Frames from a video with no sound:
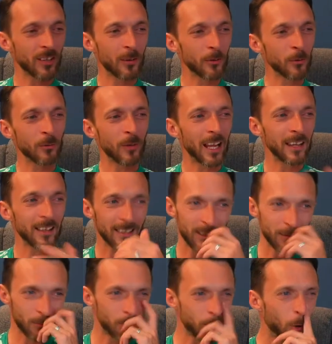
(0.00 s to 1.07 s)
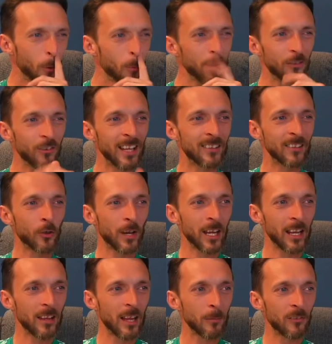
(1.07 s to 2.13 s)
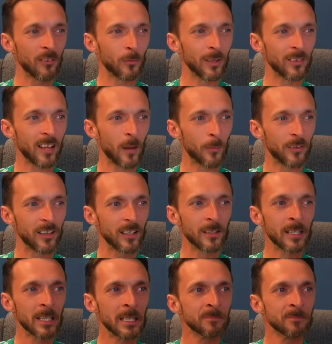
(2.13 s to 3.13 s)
I think he's probably rated alright to them if he's went to Aberdeen.